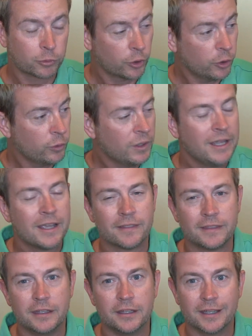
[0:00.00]
Pro.
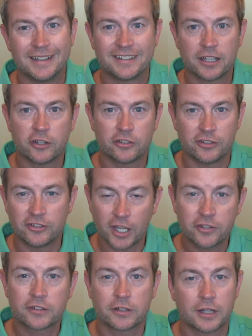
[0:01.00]
The uh, Intelligent
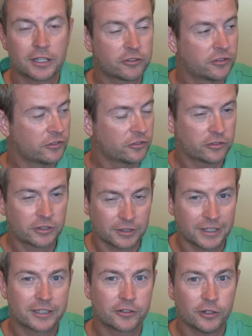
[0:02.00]
Dust collect
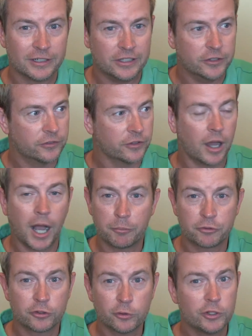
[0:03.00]
Collector is
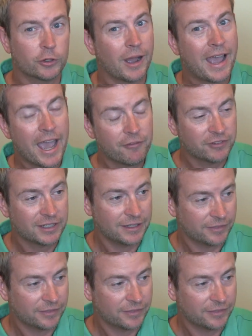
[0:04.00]
optional, you don't have to